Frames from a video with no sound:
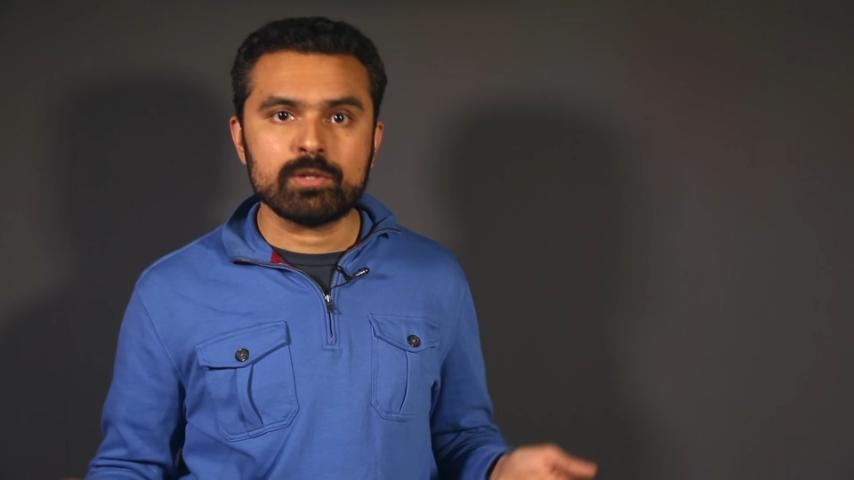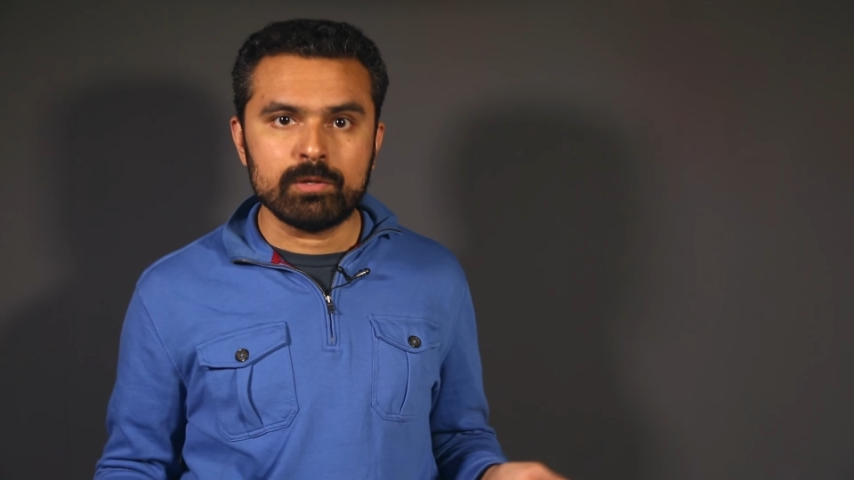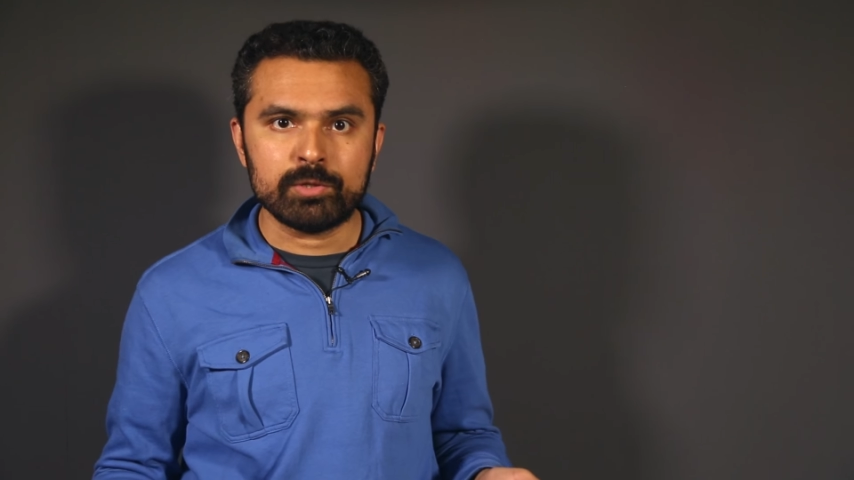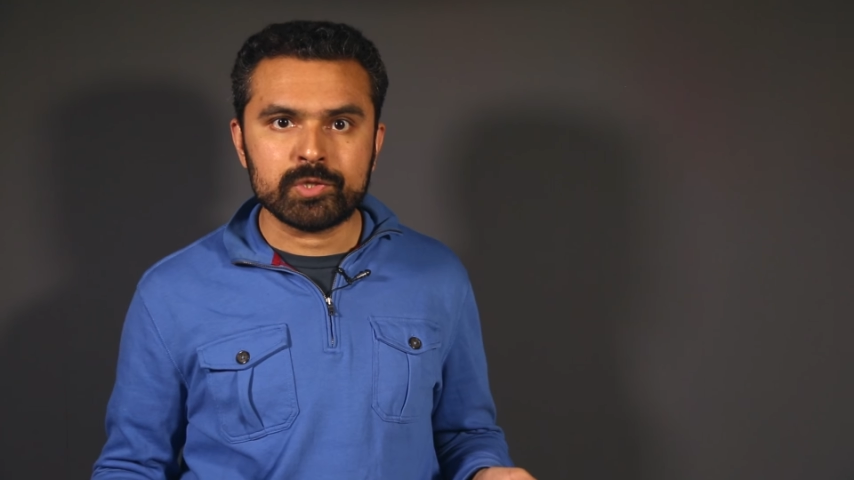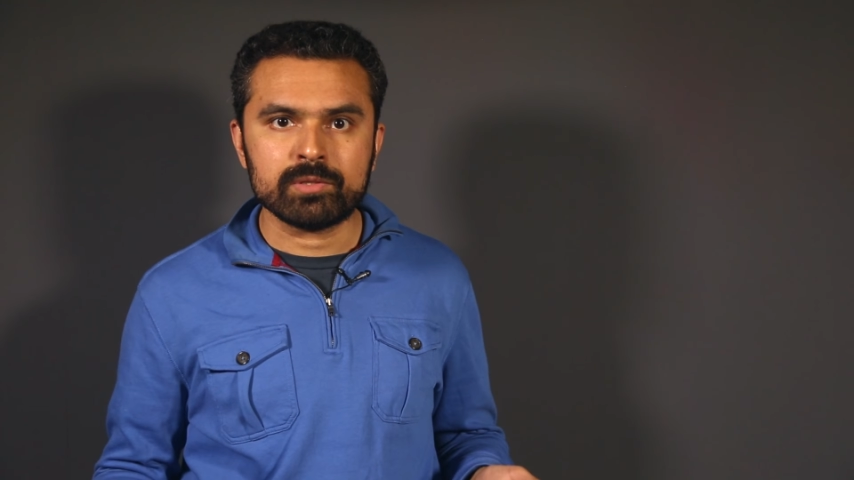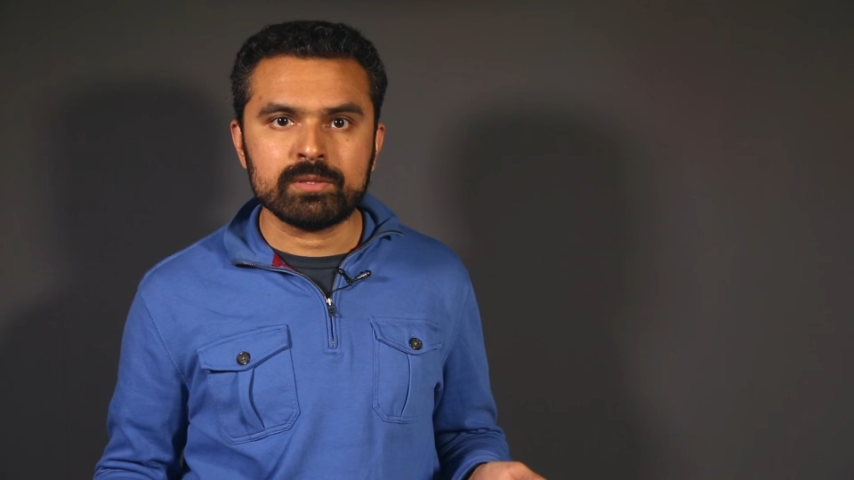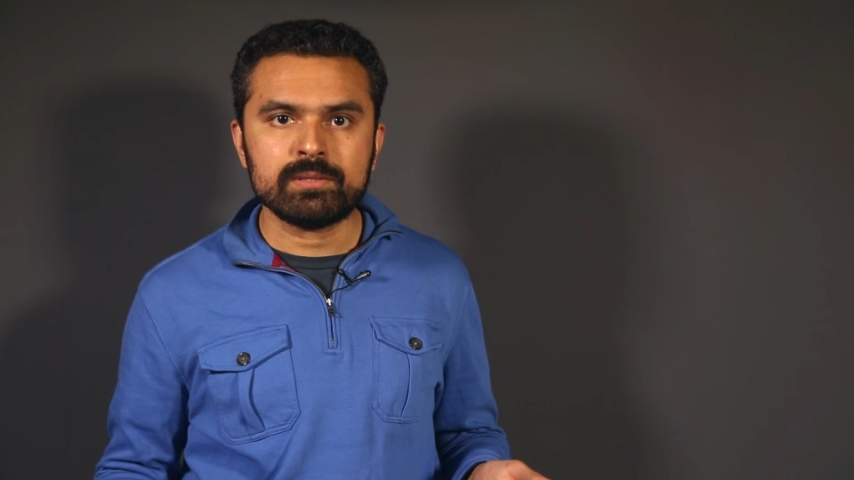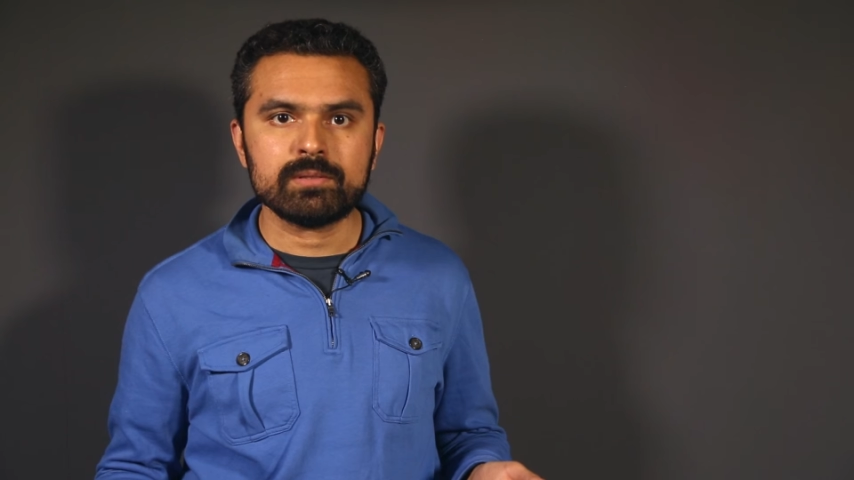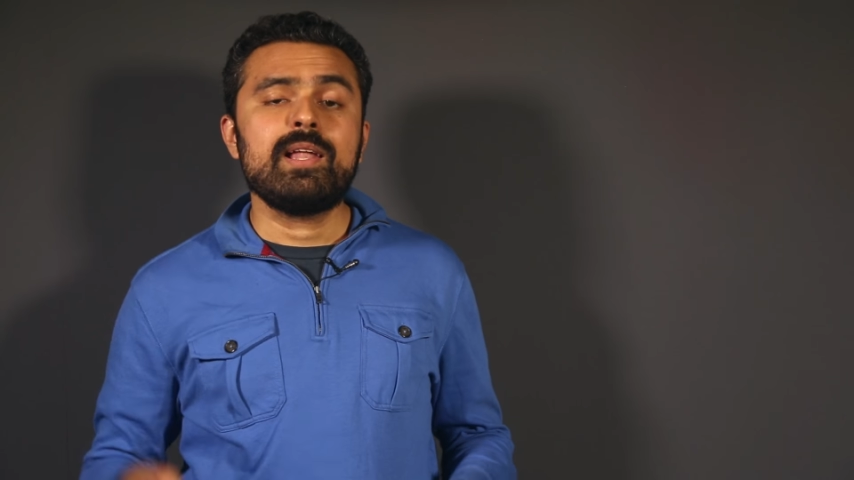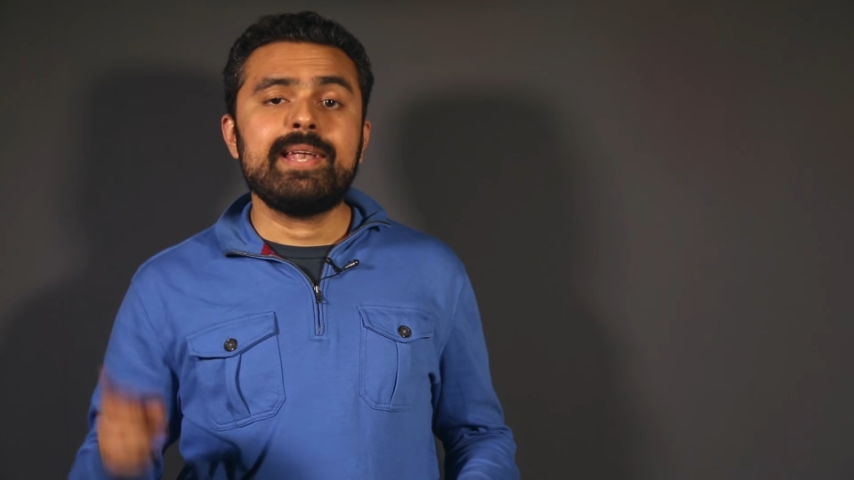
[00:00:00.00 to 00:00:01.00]

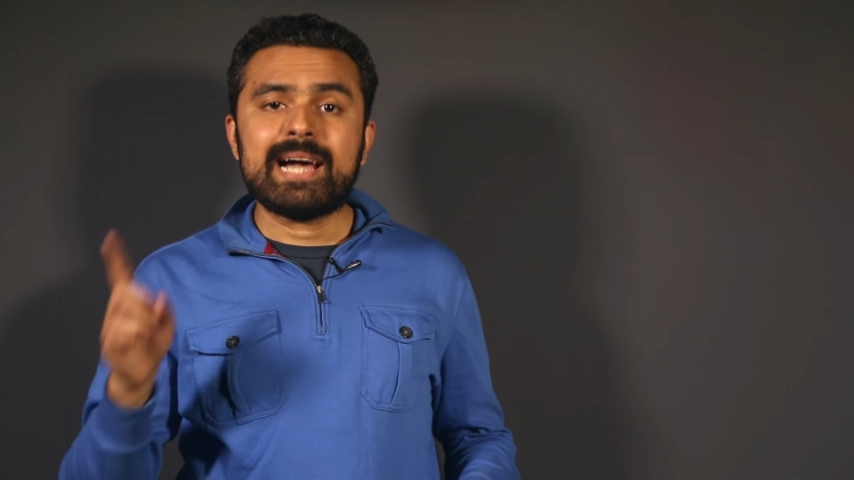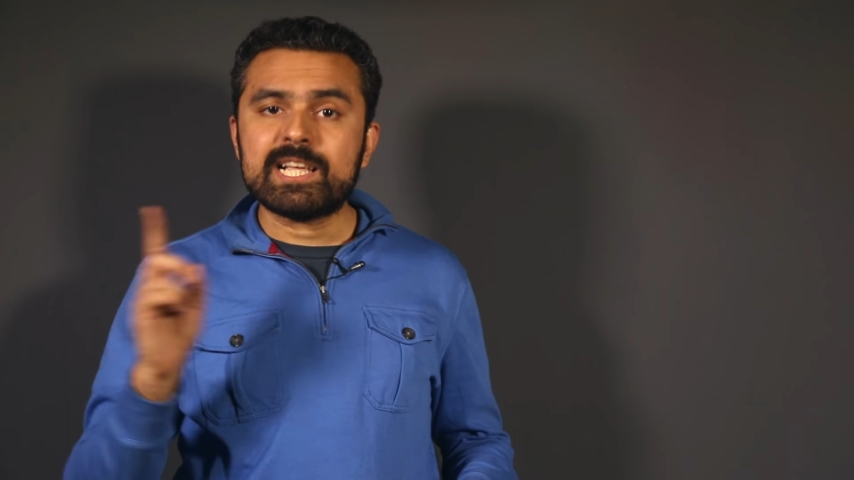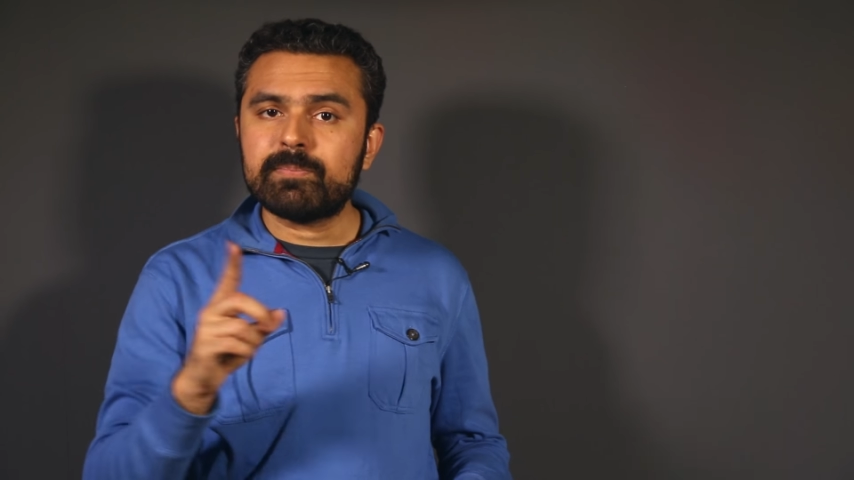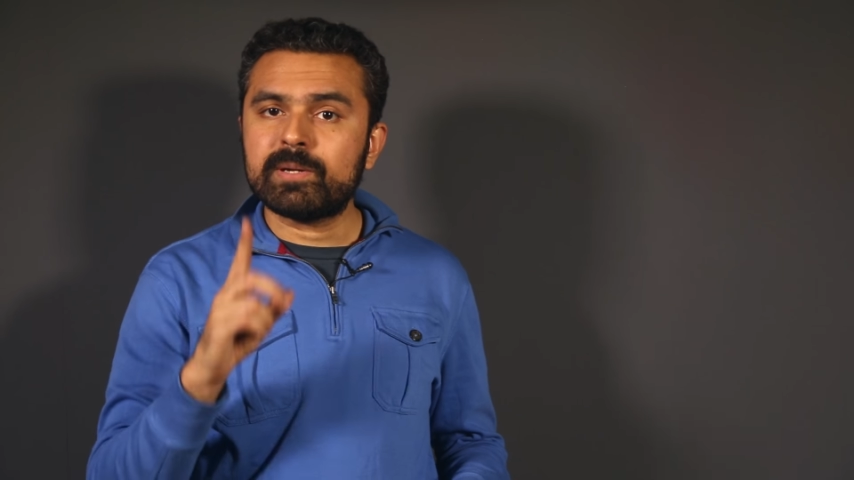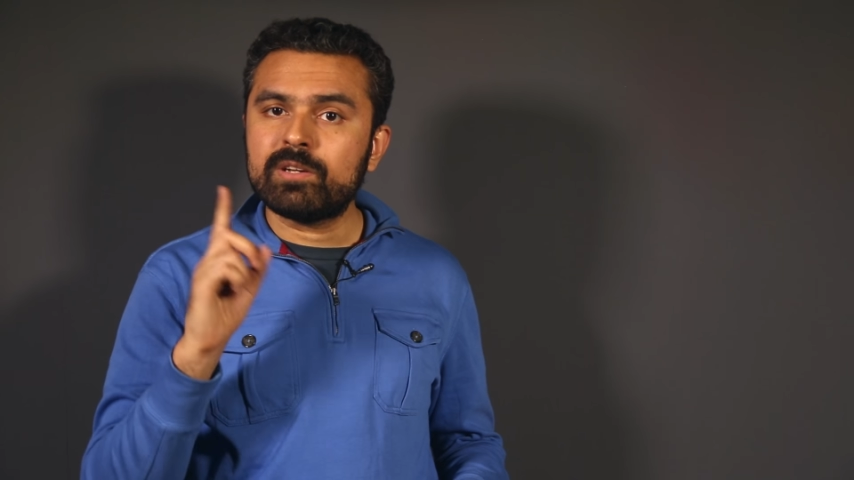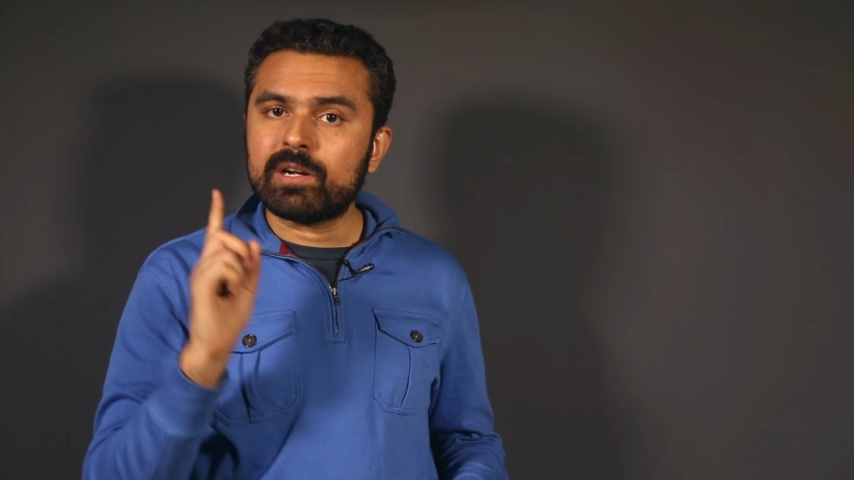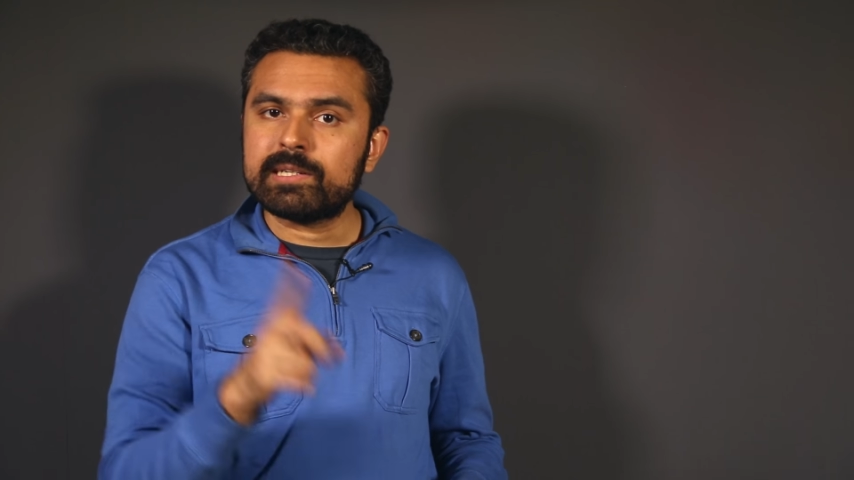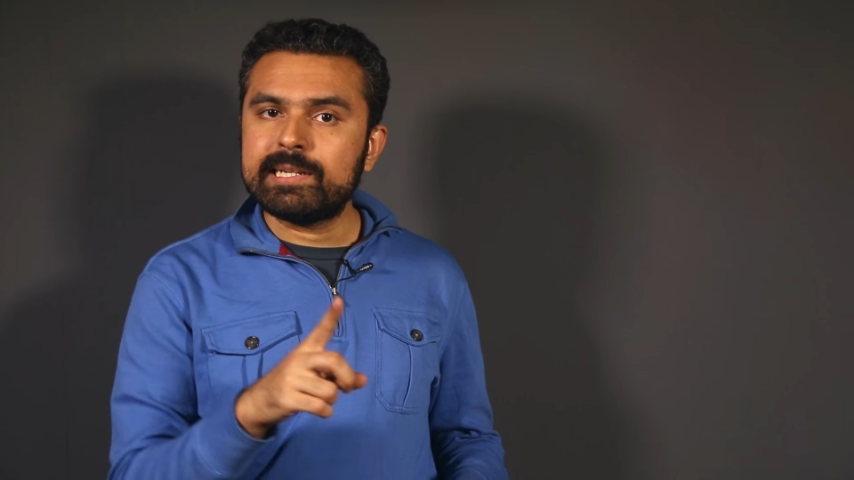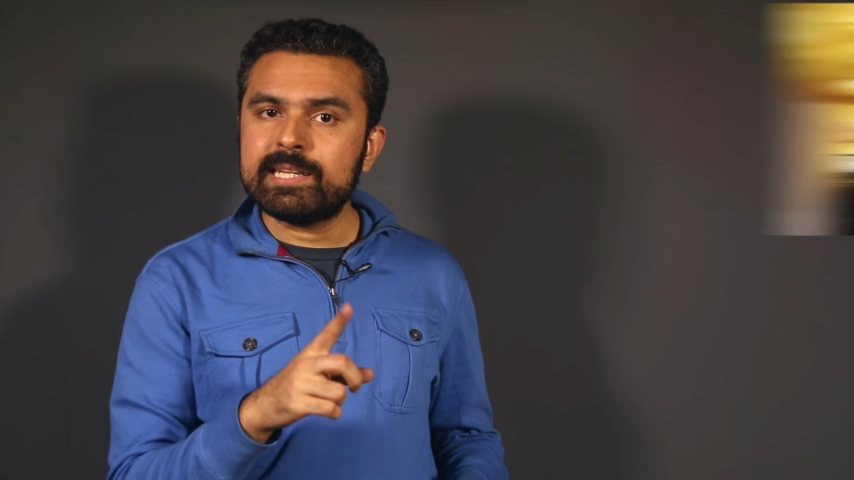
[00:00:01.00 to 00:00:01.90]
solution. Last but not